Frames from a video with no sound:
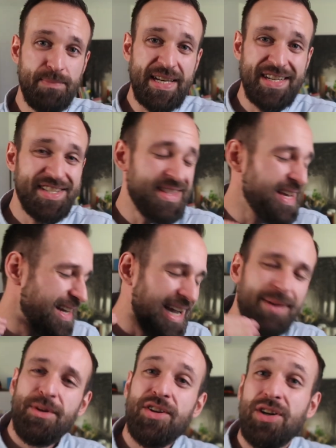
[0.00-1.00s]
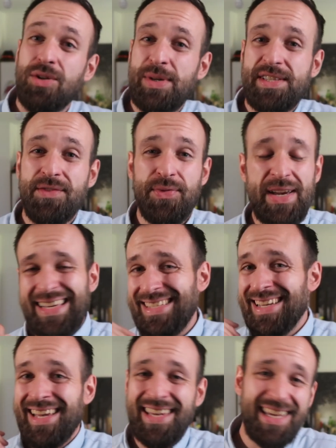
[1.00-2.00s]
Because then I'm not always the
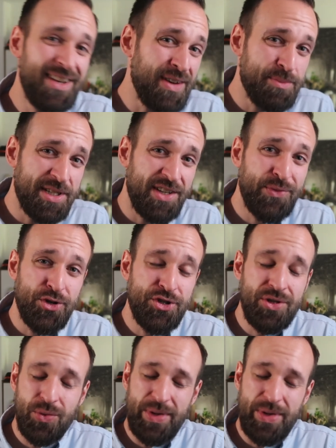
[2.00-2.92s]
face. If I'm sick for two